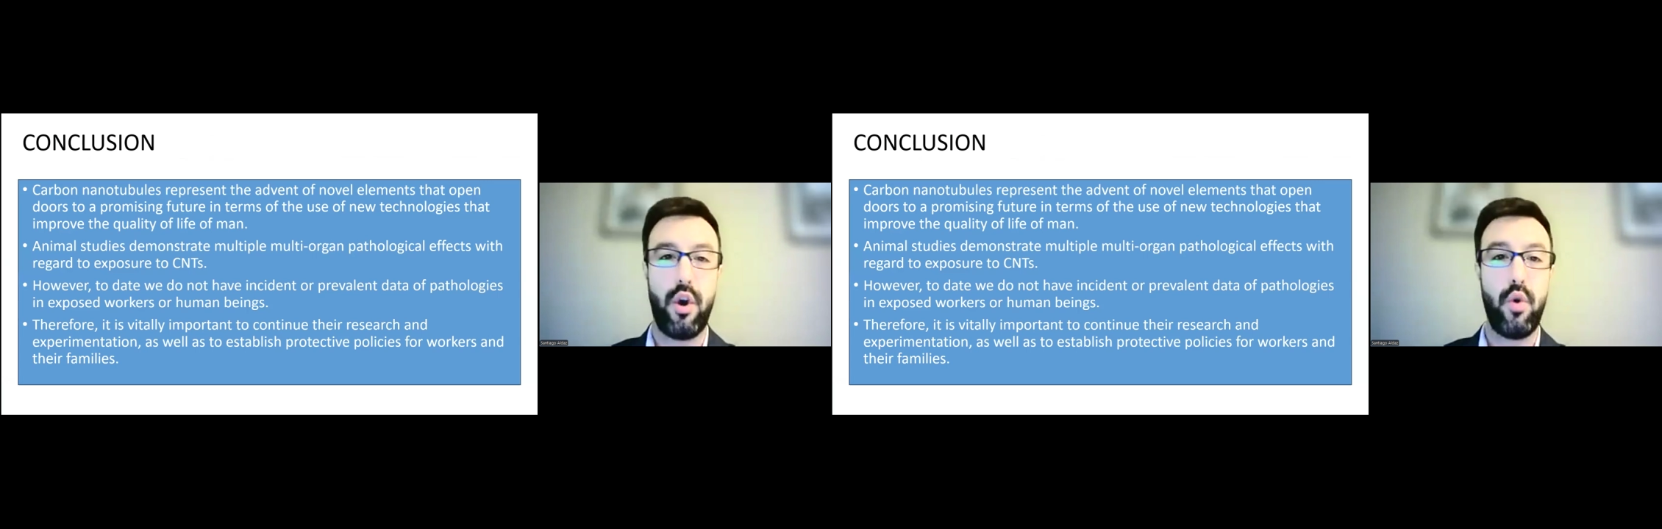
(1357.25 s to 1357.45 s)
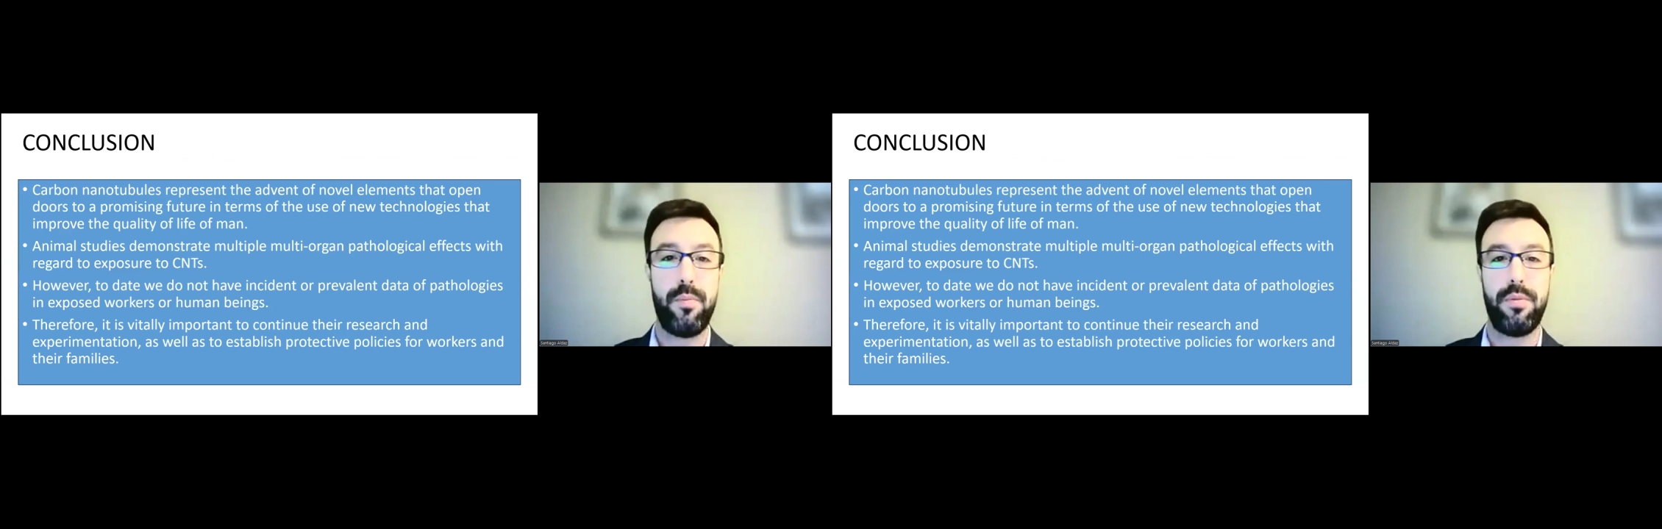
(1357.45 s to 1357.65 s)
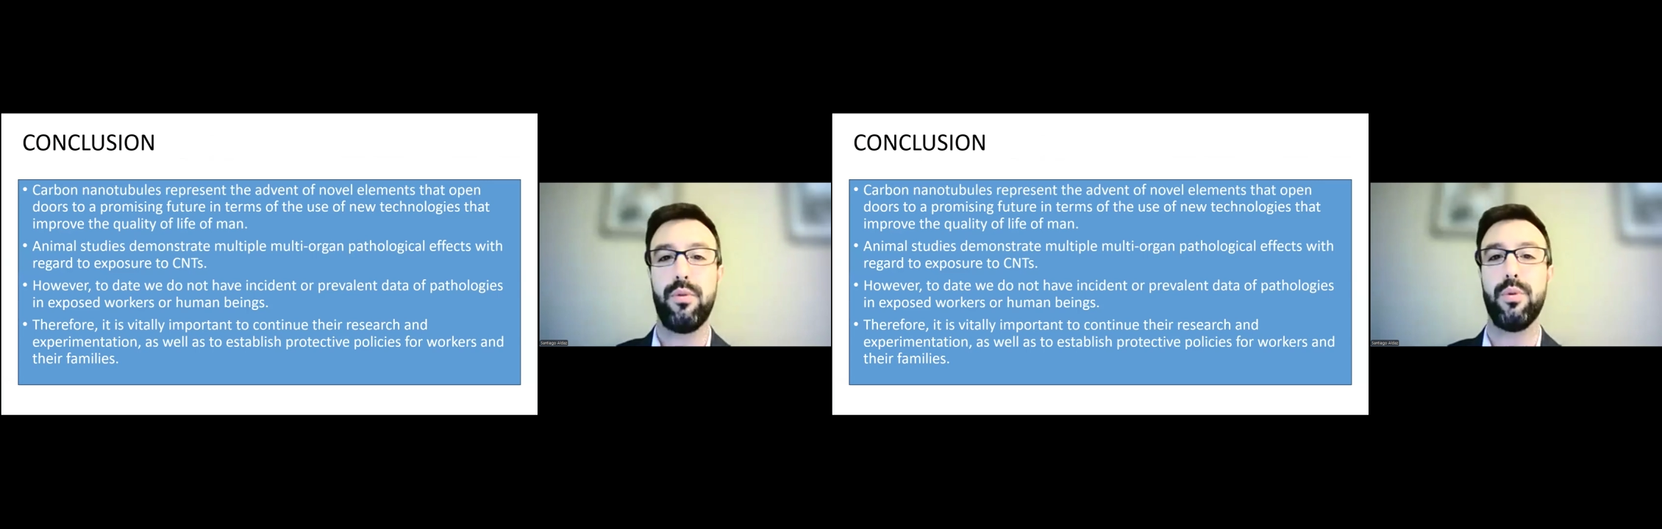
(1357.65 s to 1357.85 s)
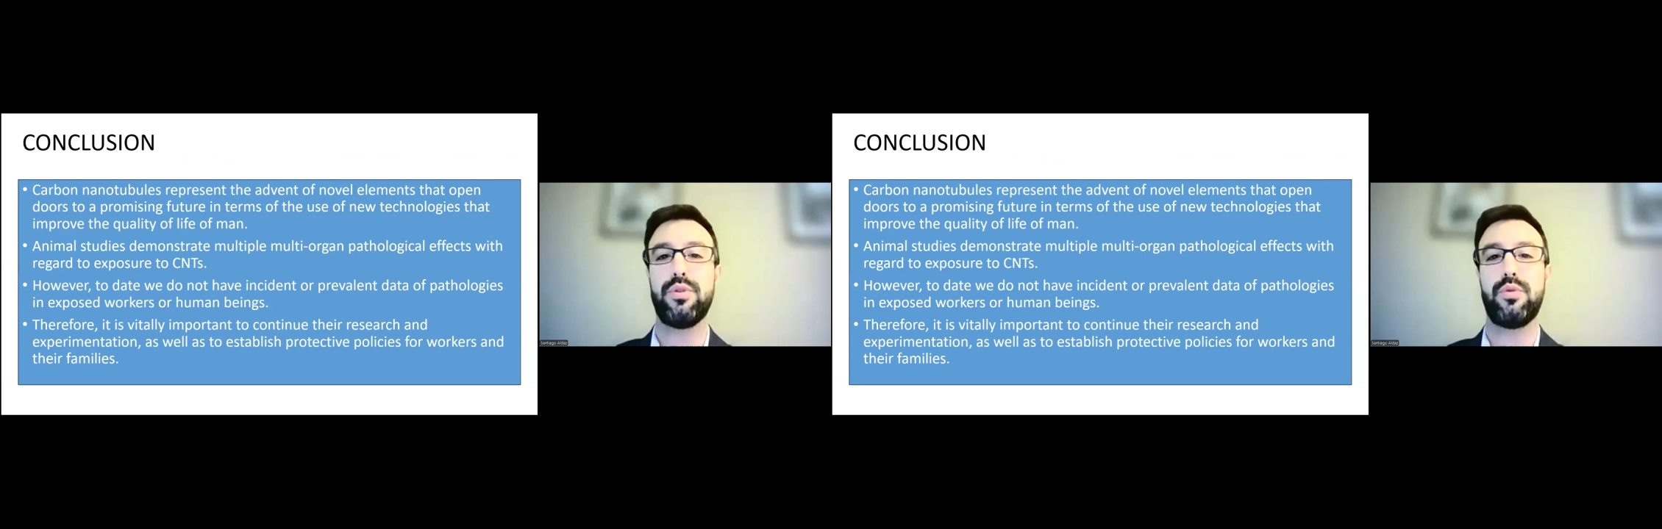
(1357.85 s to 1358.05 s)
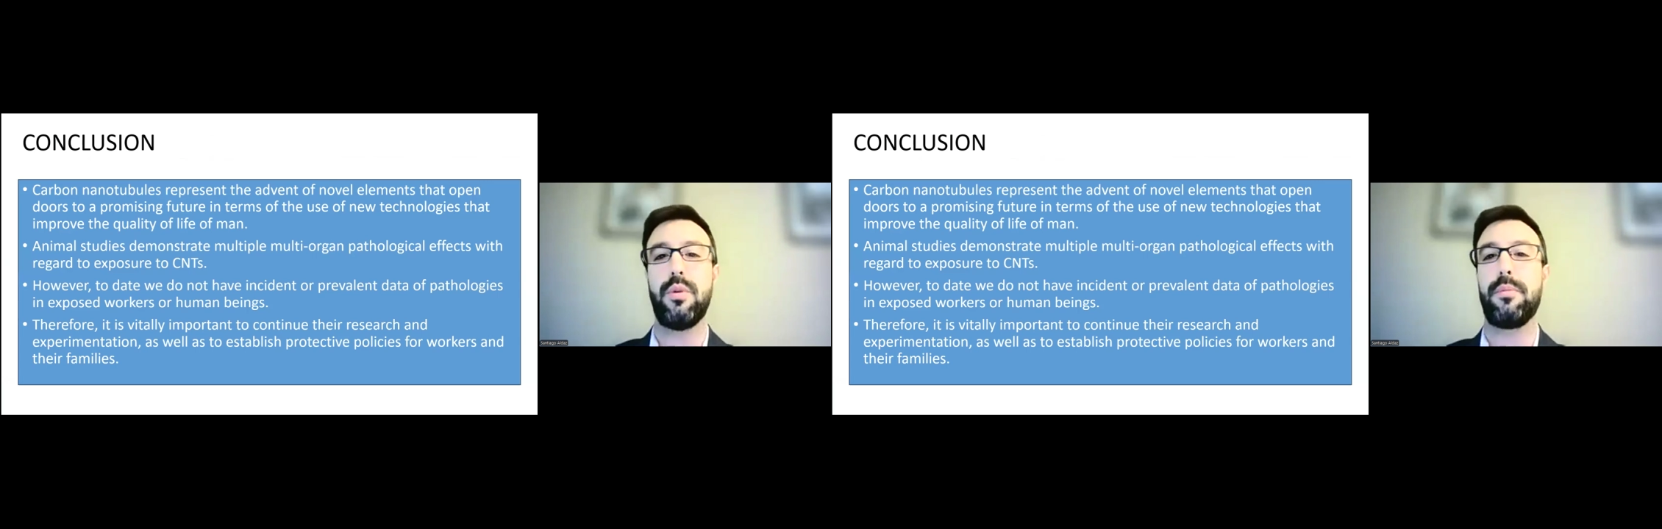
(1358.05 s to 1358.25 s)
open
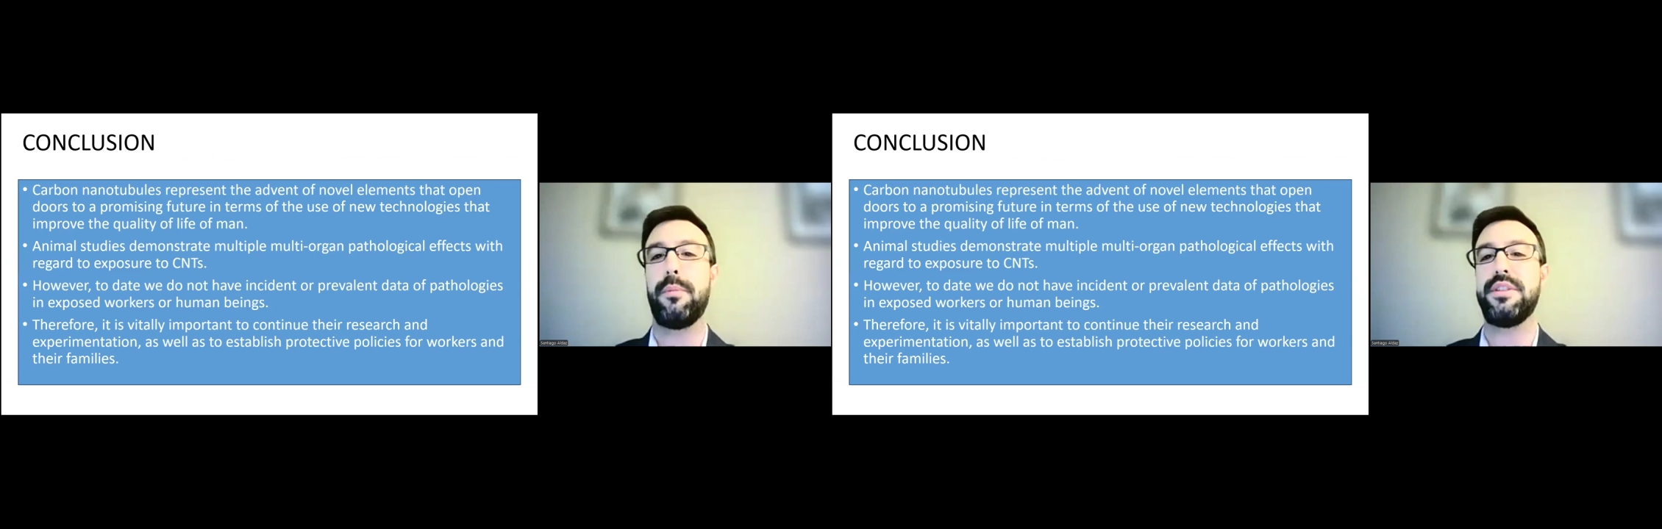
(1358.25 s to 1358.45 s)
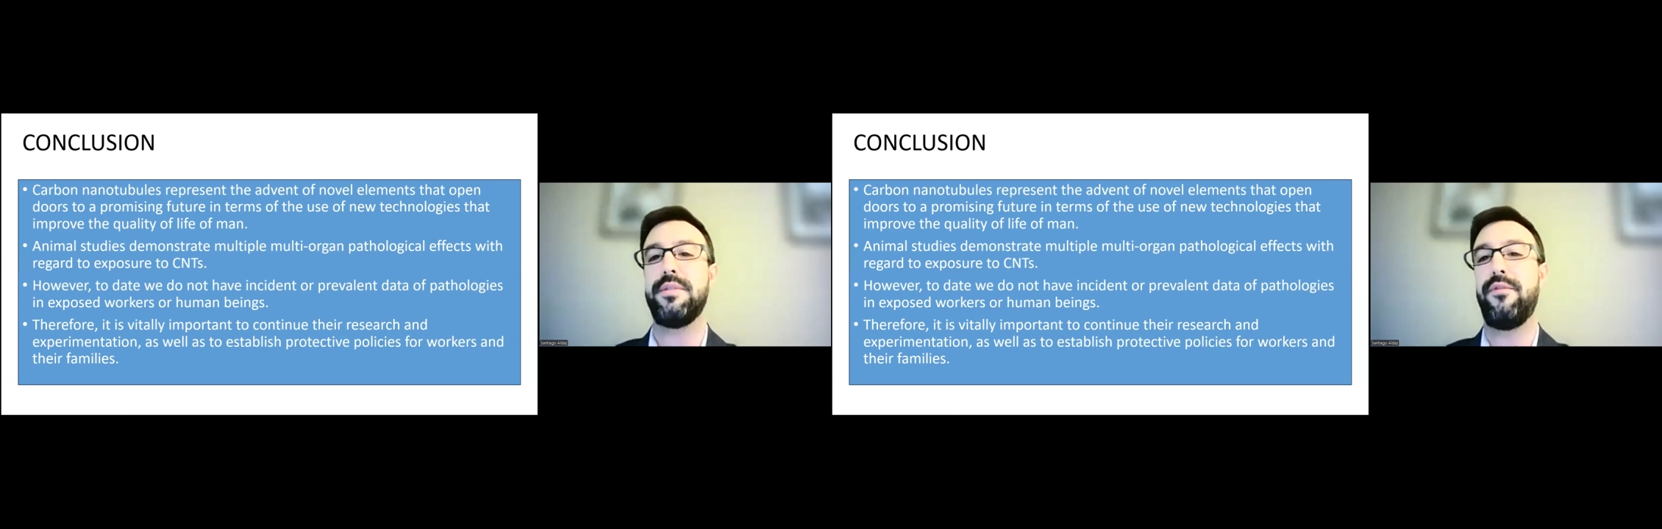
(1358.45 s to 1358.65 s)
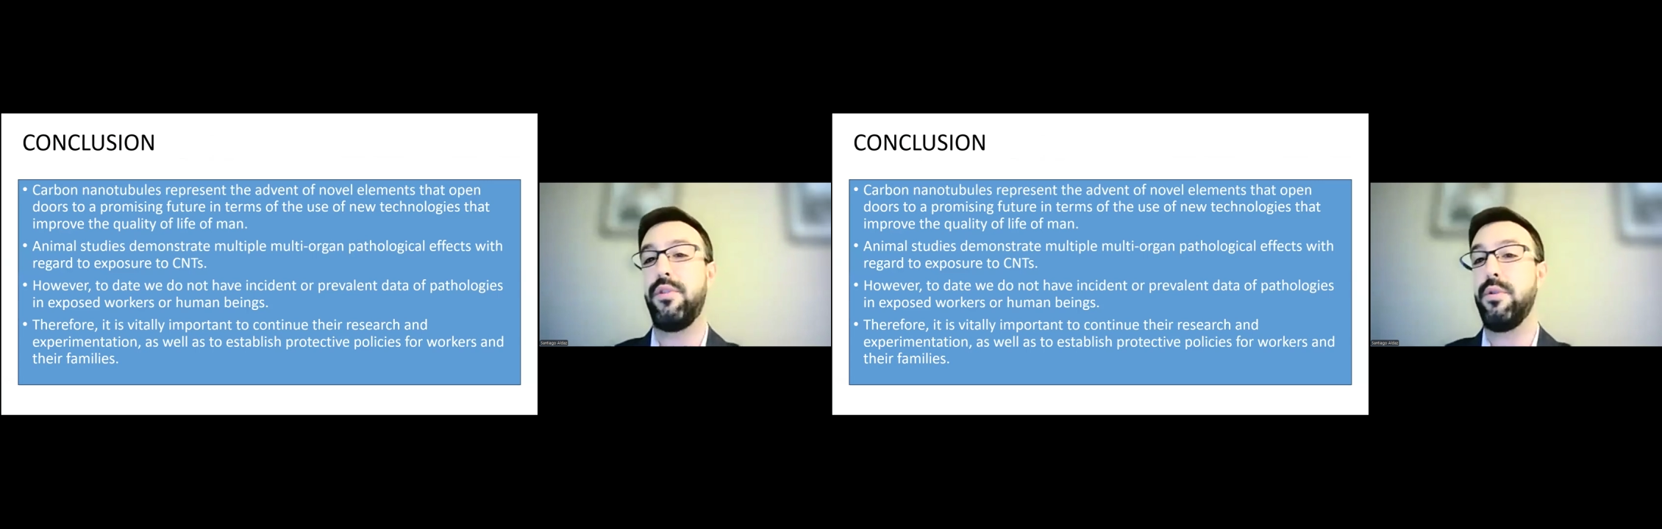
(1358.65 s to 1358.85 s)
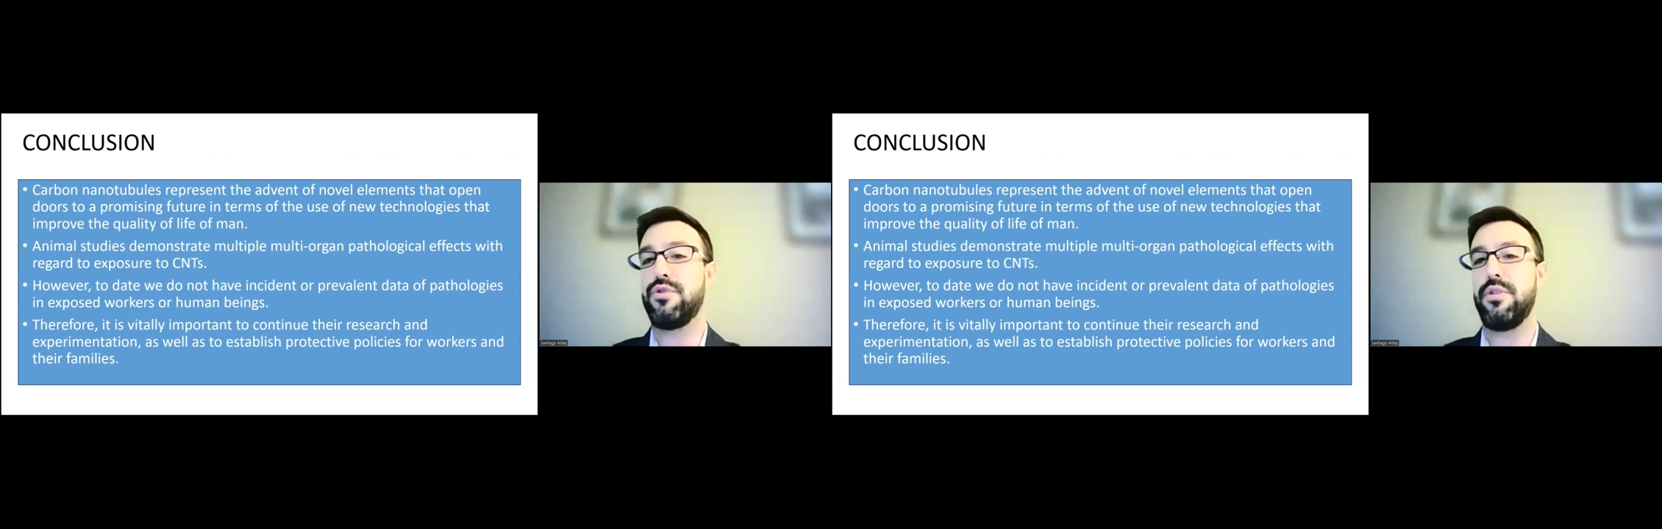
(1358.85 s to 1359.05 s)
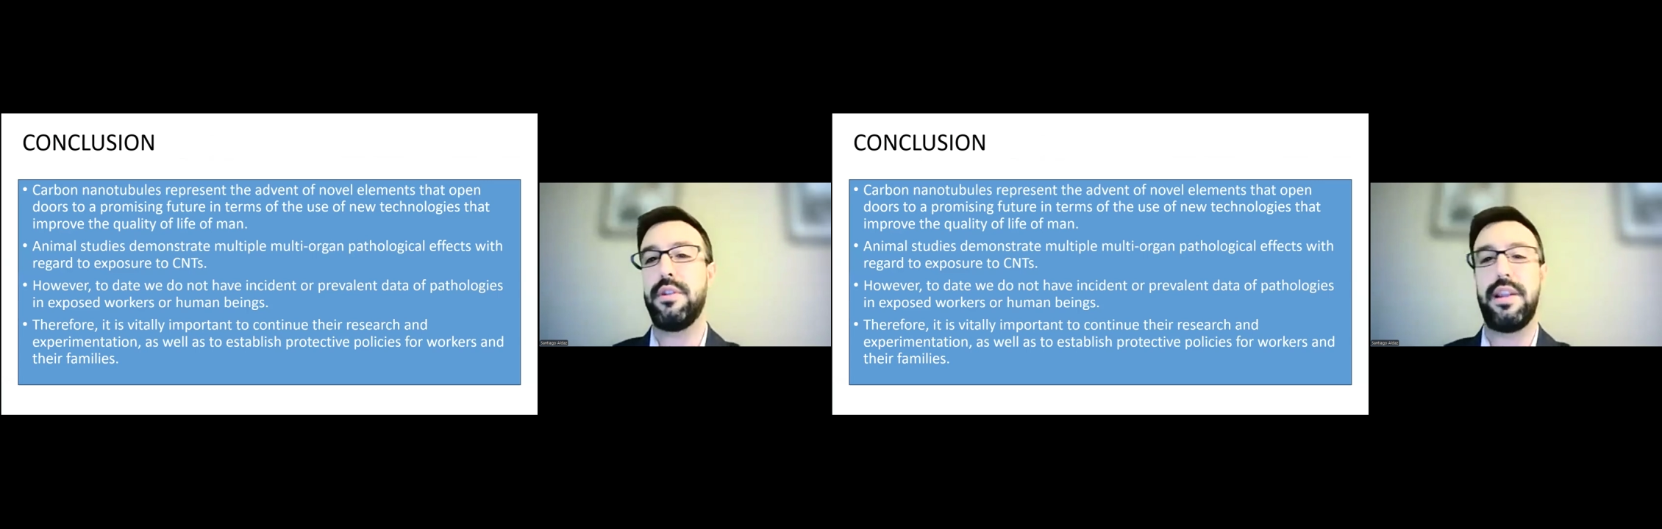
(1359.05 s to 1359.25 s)
doors for problems in the
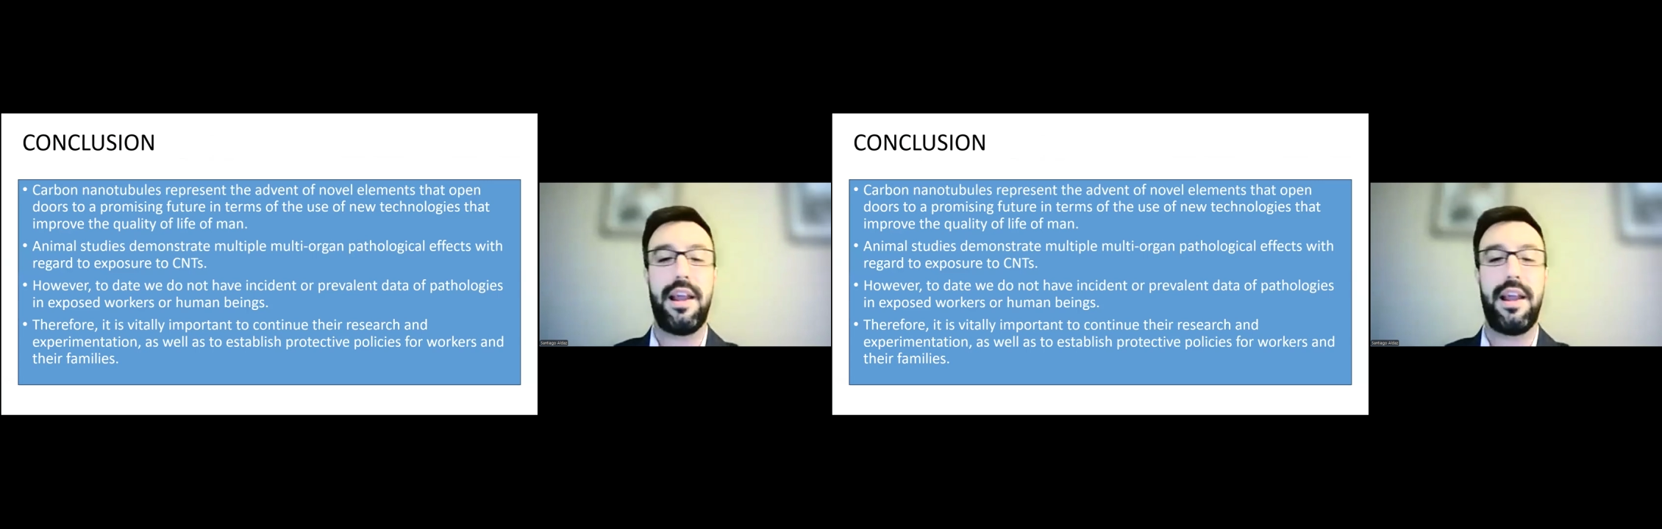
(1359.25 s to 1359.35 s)
future,